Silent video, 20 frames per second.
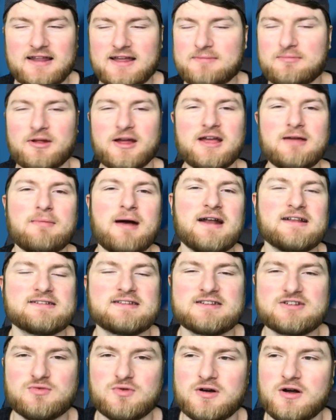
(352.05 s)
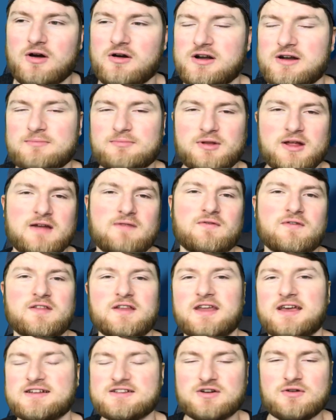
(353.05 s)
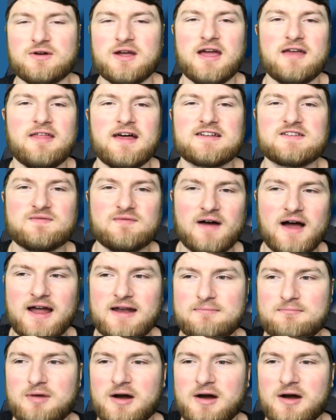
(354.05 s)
Like, playing in Madison Square Garden and playing for the Knicks, okay, that's fine.